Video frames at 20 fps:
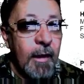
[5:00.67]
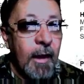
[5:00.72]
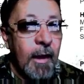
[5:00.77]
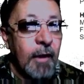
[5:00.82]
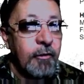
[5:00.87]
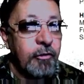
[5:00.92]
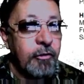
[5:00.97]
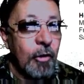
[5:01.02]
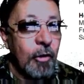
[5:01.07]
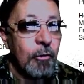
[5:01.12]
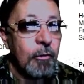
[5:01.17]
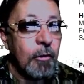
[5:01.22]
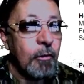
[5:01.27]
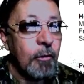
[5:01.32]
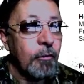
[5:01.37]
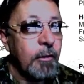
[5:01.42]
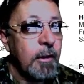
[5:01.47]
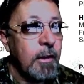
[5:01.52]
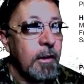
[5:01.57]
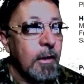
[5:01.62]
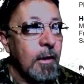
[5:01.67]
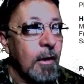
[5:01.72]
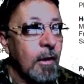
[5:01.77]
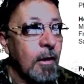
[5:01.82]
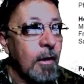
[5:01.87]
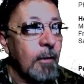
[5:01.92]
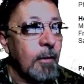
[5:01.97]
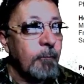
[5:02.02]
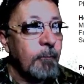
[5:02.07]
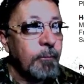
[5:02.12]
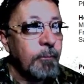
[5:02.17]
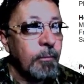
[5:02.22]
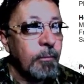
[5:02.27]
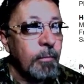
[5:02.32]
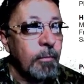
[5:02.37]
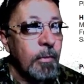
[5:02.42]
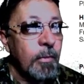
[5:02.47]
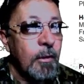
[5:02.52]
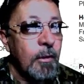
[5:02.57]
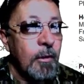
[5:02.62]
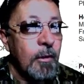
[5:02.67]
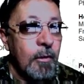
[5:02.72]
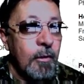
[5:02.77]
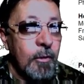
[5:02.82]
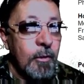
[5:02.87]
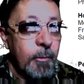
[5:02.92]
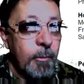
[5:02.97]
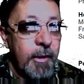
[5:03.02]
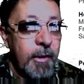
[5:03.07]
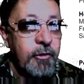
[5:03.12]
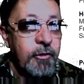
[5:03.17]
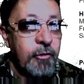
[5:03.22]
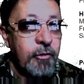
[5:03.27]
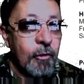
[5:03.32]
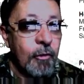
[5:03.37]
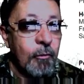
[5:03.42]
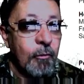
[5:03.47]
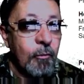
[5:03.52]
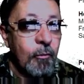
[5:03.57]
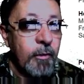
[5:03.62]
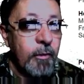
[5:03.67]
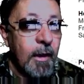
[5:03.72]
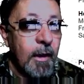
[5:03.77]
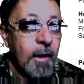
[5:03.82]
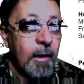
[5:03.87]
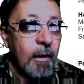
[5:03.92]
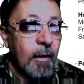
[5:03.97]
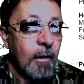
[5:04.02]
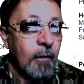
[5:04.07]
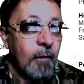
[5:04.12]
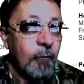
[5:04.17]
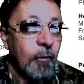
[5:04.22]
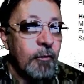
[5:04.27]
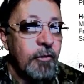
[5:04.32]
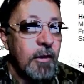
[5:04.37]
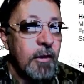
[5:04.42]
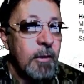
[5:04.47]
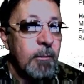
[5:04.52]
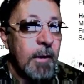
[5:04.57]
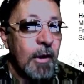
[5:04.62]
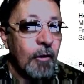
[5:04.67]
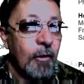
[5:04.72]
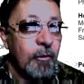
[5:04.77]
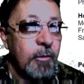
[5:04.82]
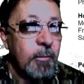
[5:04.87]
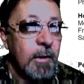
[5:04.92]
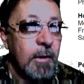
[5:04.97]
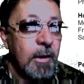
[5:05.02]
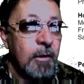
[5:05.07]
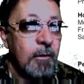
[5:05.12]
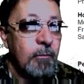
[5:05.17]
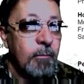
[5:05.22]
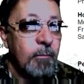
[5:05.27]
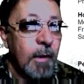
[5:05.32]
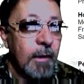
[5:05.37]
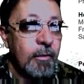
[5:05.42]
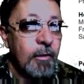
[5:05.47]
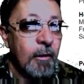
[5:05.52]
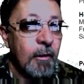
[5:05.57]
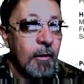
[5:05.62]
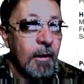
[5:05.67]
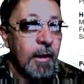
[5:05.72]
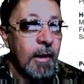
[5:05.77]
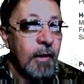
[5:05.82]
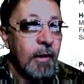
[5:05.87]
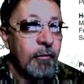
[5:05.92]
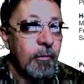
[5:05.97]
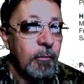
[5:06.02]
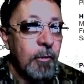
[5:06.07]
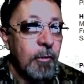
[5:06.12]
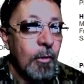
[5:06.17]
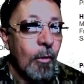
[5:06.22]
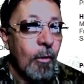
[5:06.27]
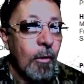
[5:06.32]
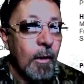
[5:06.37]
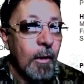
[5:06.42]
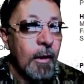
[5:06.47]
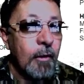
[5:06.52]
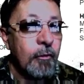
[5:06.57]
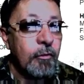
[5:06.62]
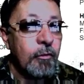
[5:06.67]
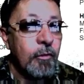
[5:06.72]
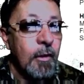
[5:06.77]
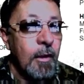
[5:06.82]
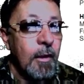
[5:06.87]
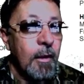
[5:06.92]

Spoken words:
I showed her the picture that was emailed to me about the lady from New Orleans,